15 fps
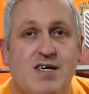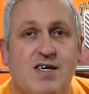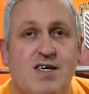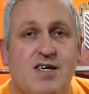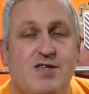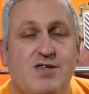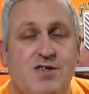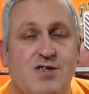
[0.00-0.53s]

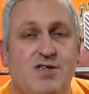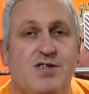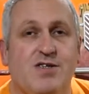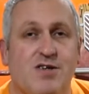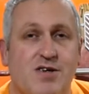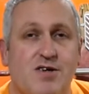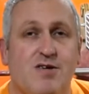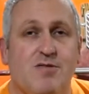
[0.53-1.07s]
It's just
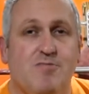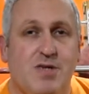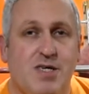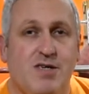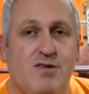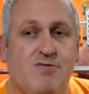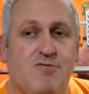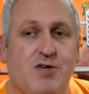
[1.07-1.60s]
not
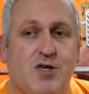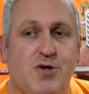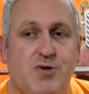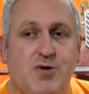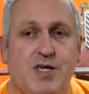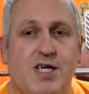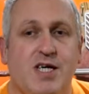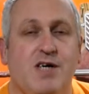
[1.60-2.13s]
been
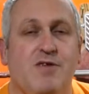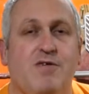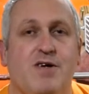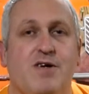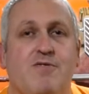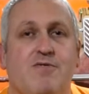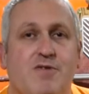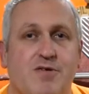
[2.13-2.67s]
recording
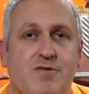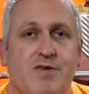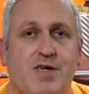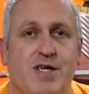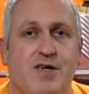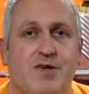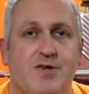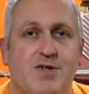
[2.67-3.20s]
anything for a
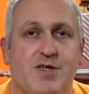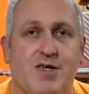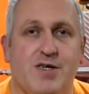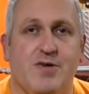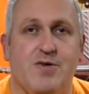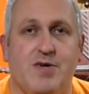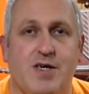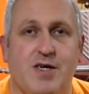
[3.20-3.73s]
video.
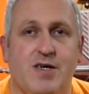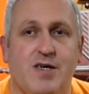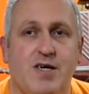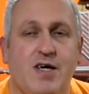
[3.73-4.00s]
So,